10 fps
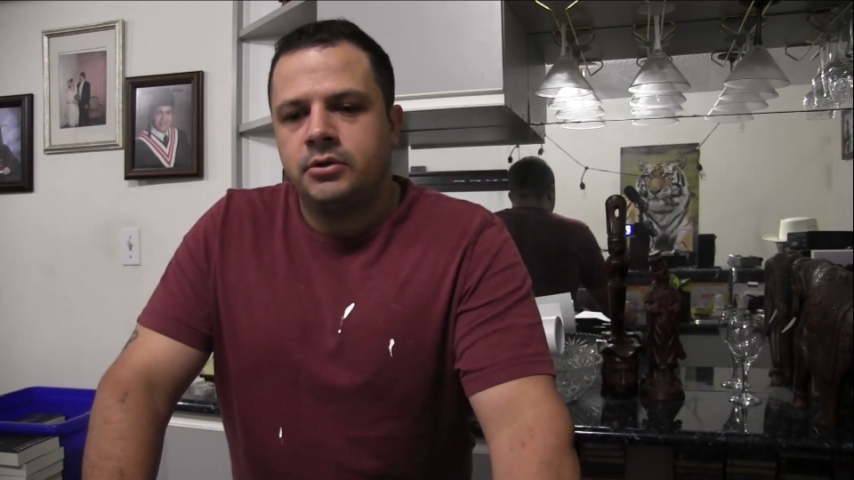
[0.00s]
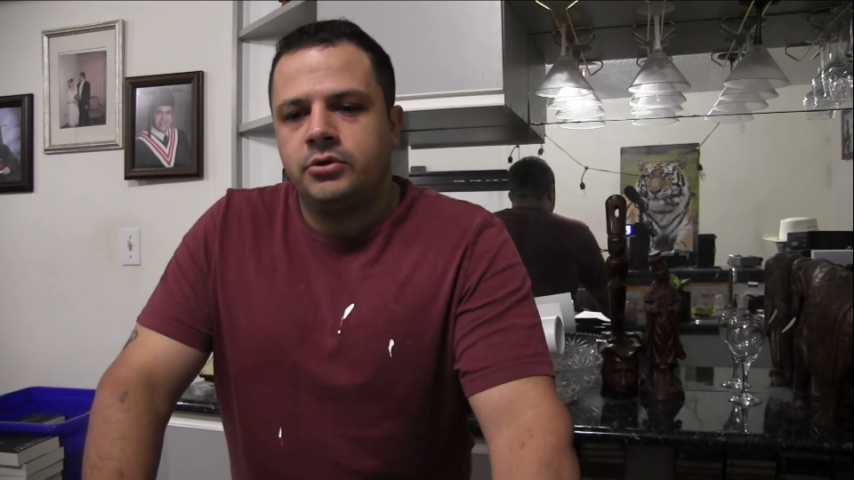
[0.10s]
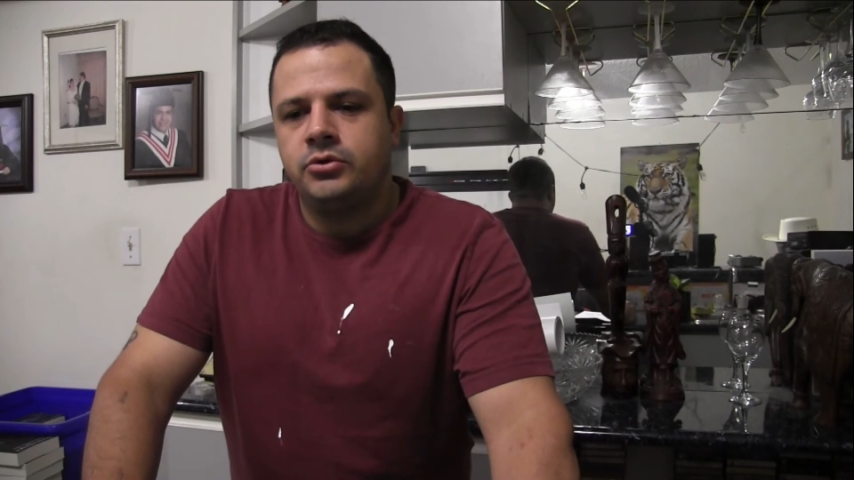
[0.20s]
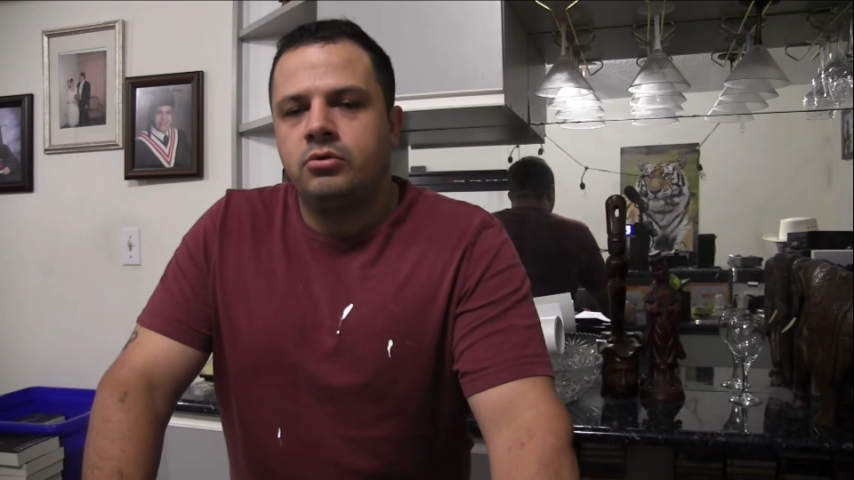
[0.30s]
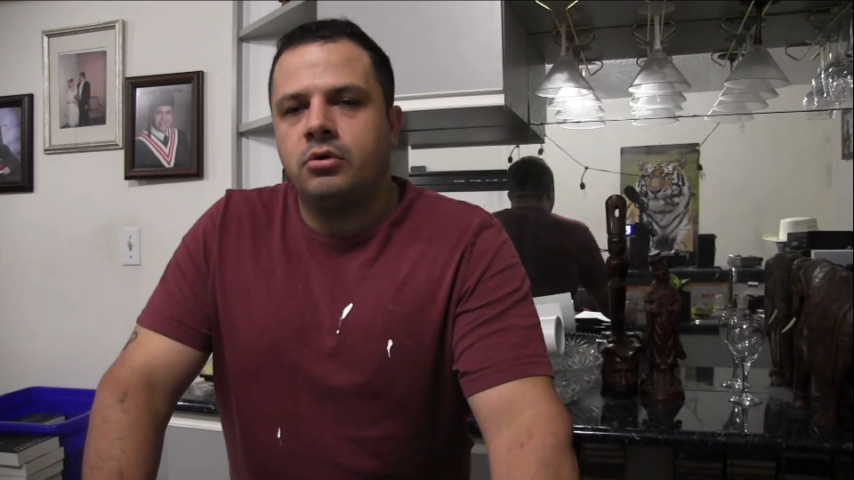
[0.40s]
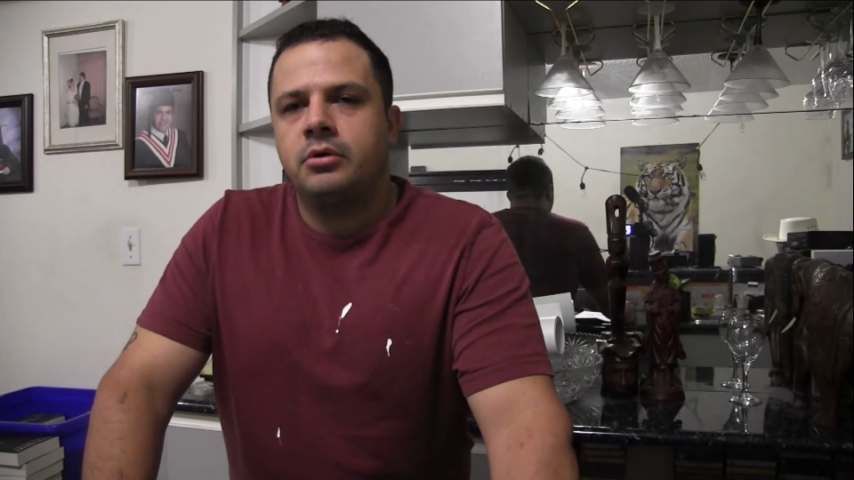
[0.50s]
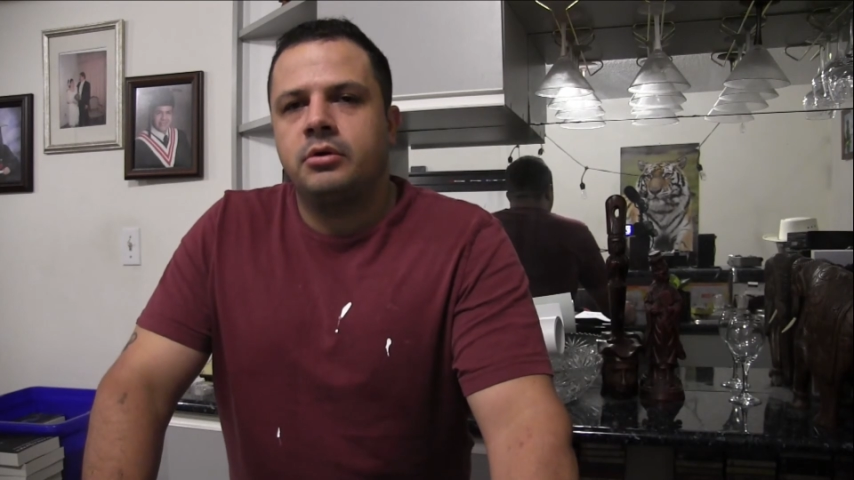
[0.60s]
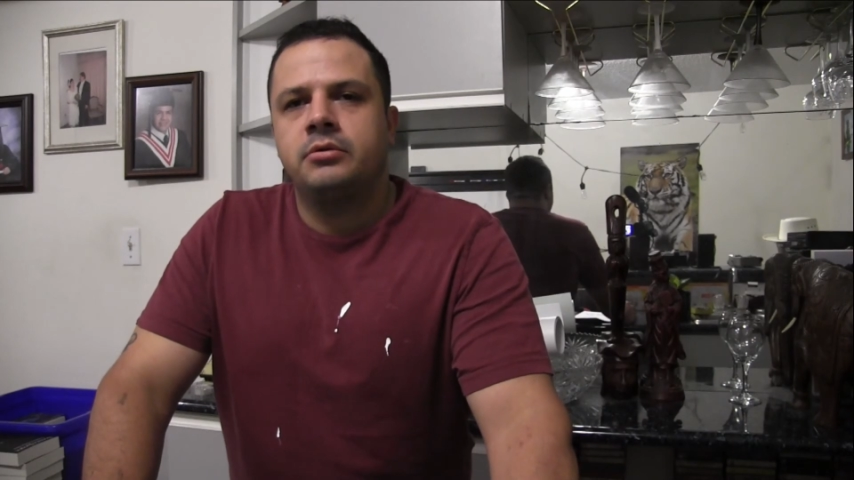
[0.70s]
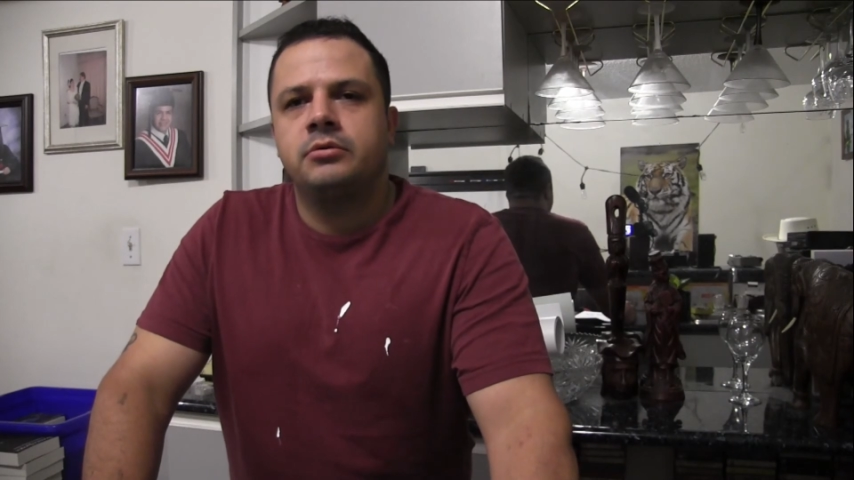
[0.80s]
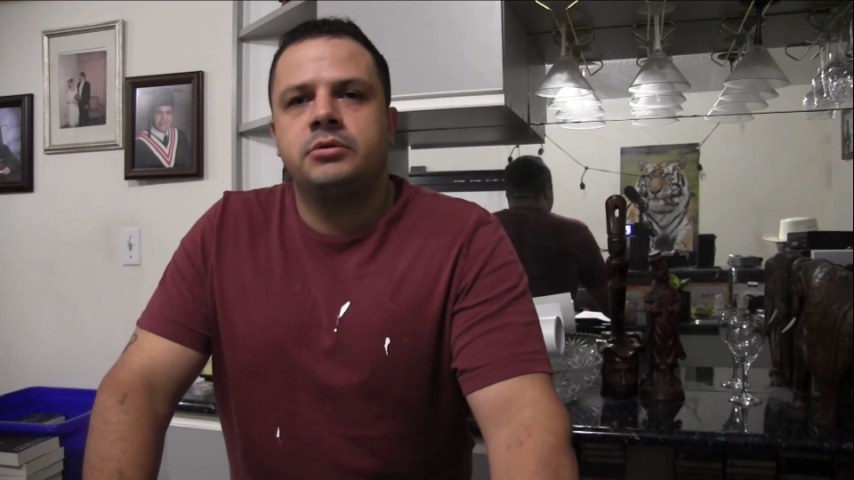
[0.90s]
you
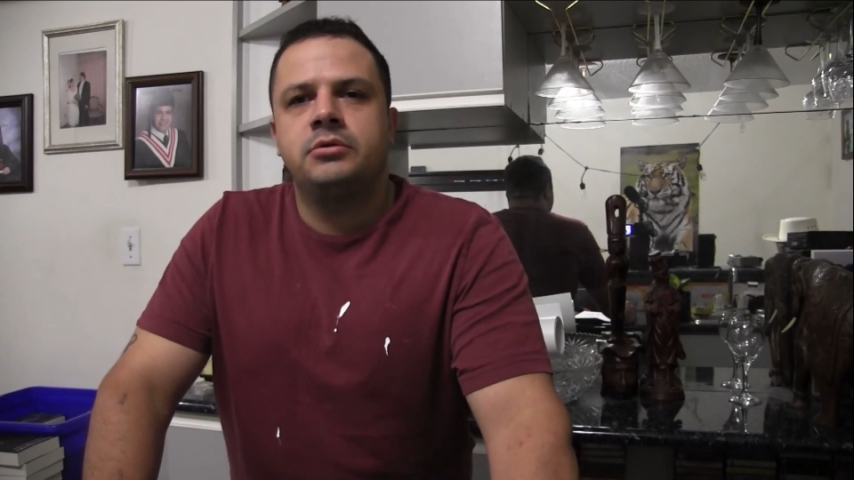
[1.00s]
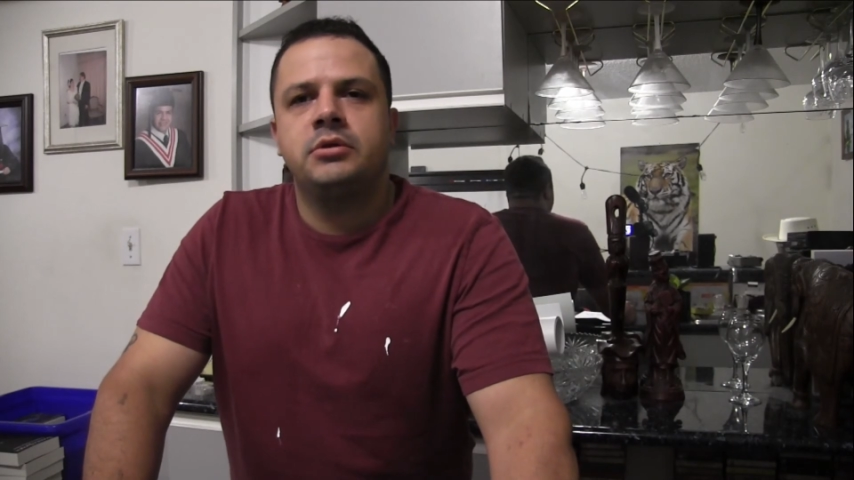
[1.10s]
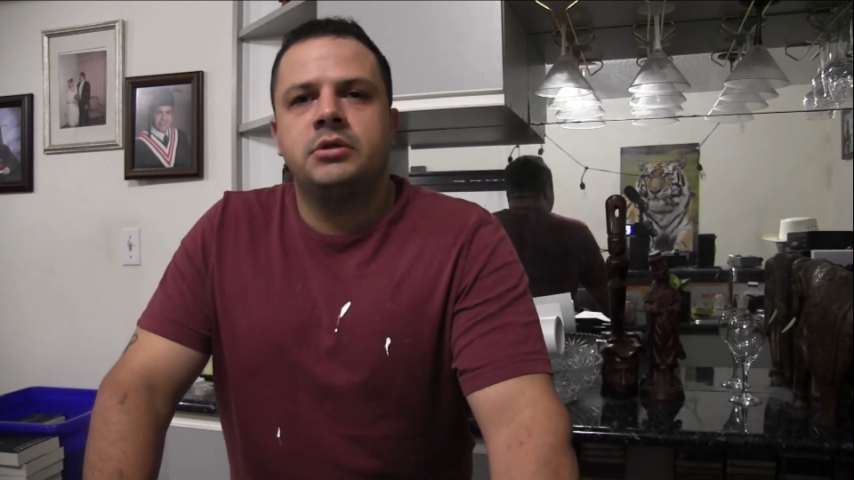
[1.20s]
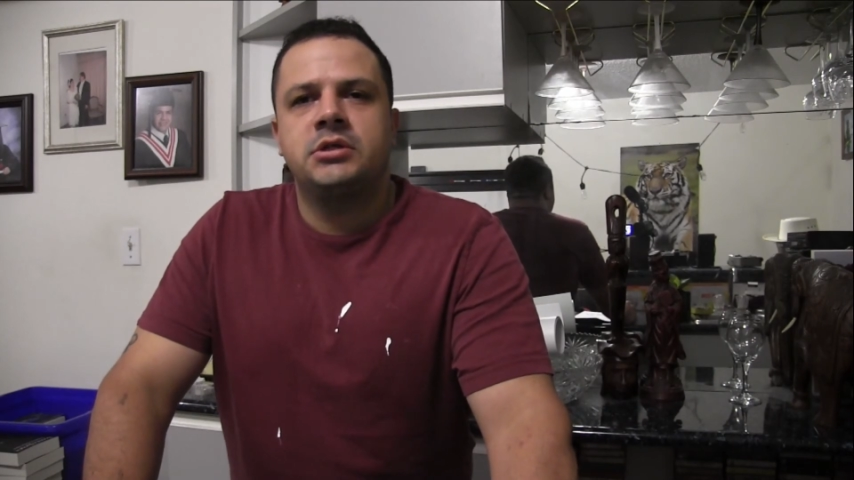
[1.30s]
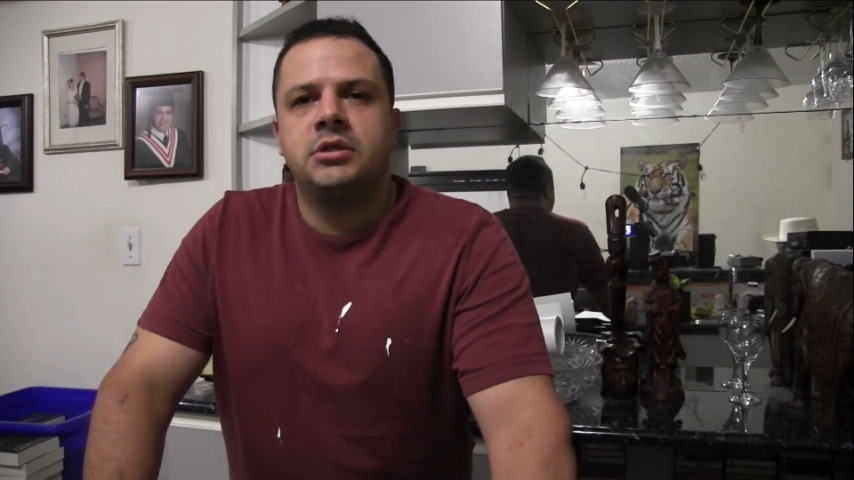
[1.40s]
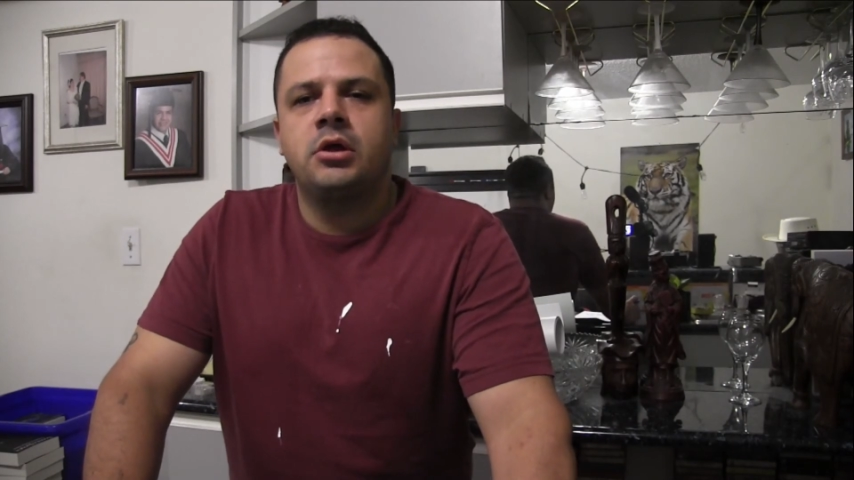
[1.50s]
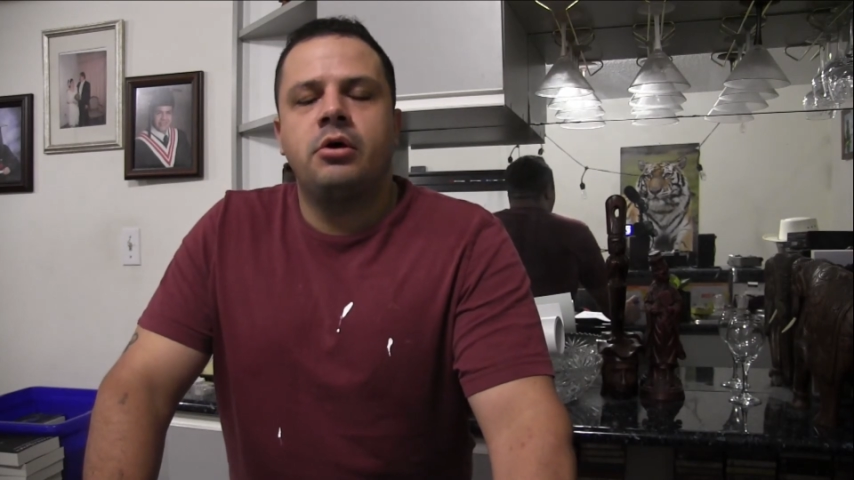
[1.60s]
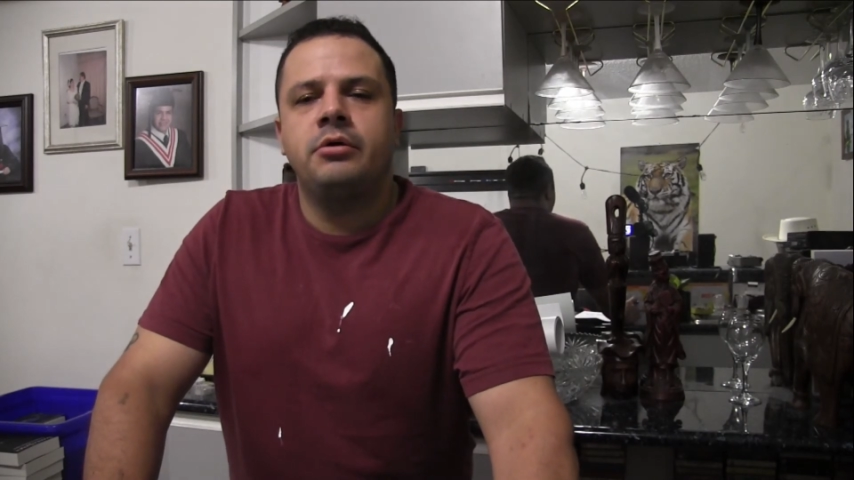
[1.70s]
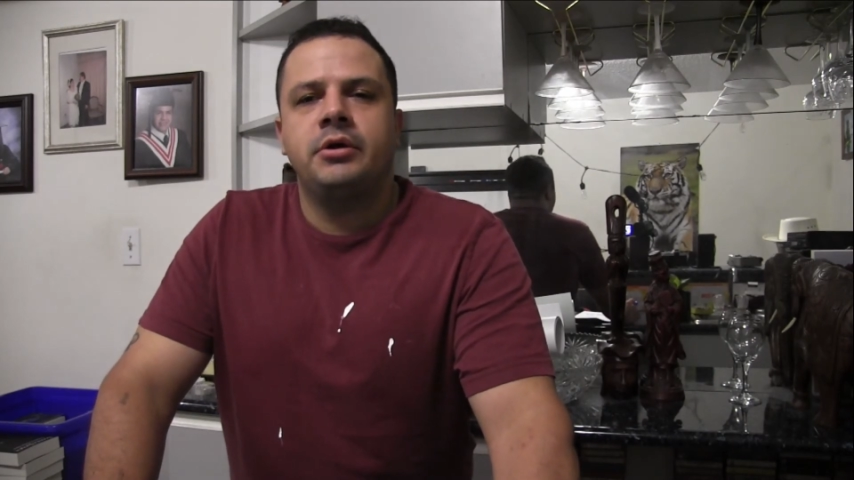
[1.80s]
are doing this long